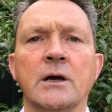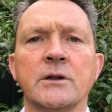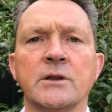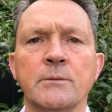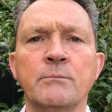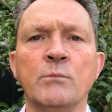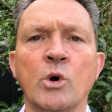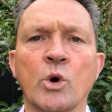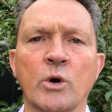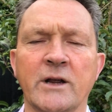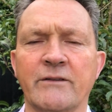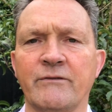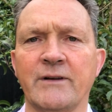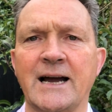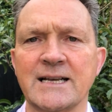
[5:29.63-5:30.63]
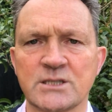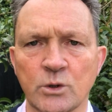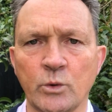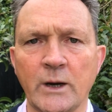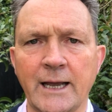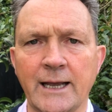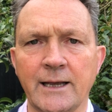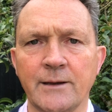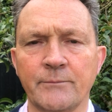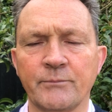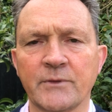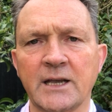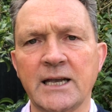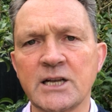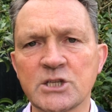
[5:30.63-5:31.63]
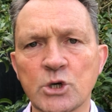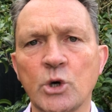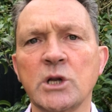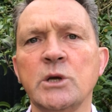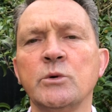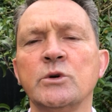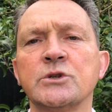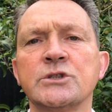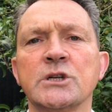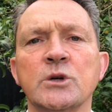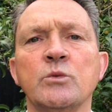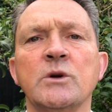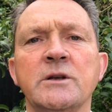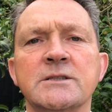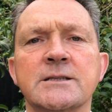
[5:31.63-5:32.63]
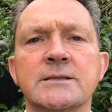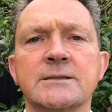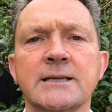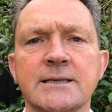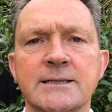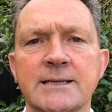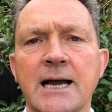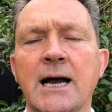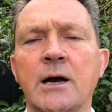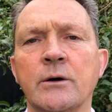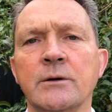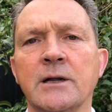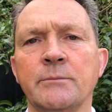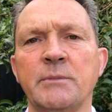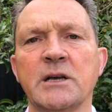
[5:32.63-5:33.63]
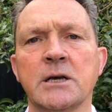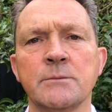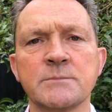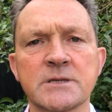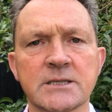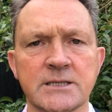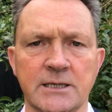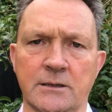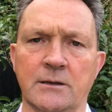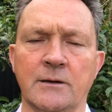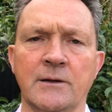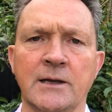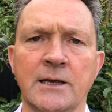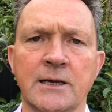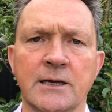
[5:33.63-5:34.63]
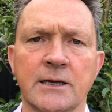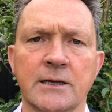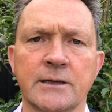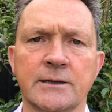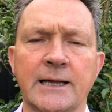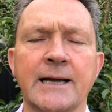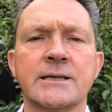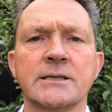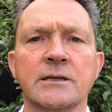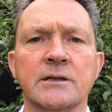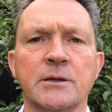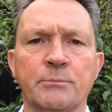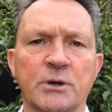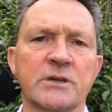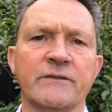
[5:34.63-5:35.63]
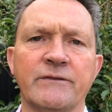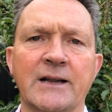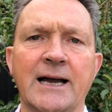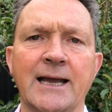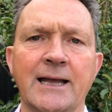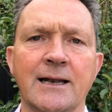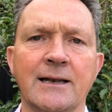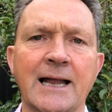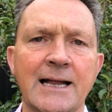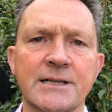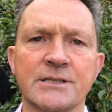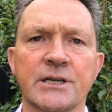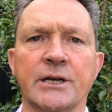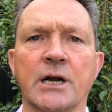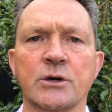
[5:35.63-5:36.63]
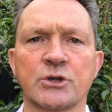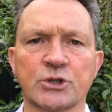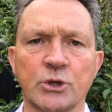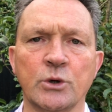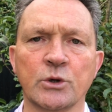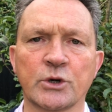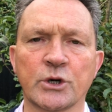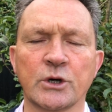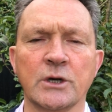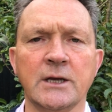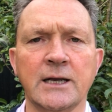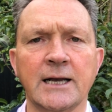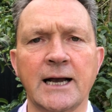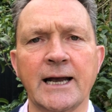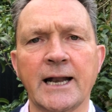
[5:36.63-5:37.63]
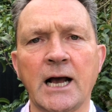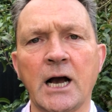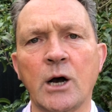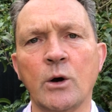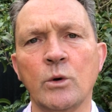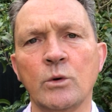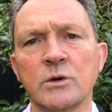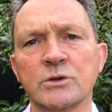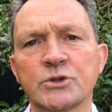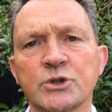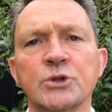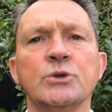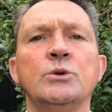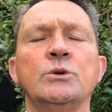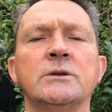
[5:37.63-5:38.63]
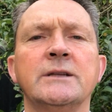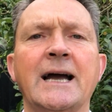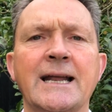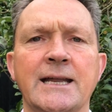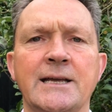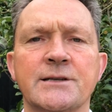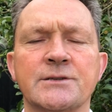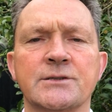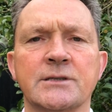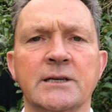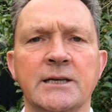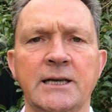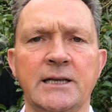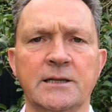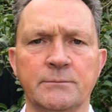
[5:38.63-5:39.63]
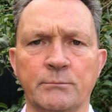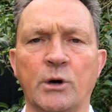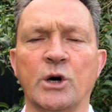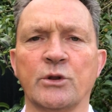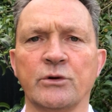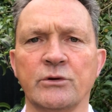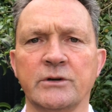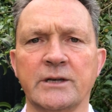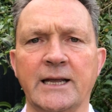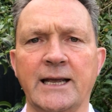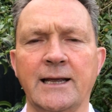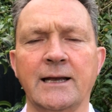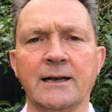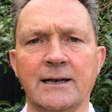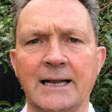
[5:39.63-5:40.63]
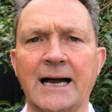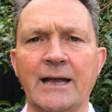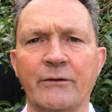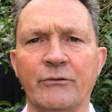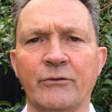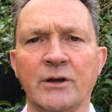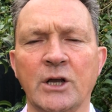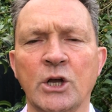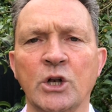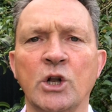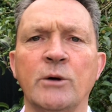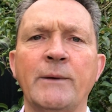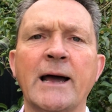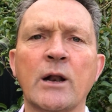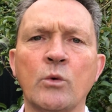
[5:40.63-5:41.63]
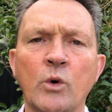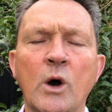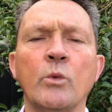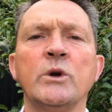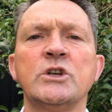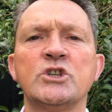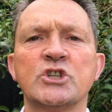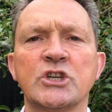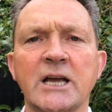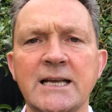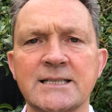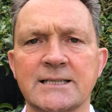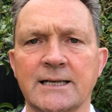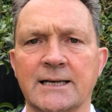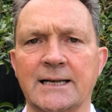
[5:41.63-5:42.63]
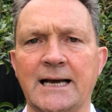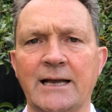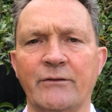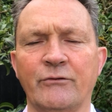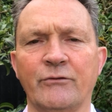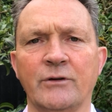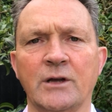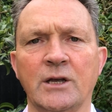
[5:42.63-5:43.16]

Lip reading: the more it flies away. It is only until we sit down and become still that the butterfly lands on our shoulder. And how true that is in modern day life. No matter what we chase in life,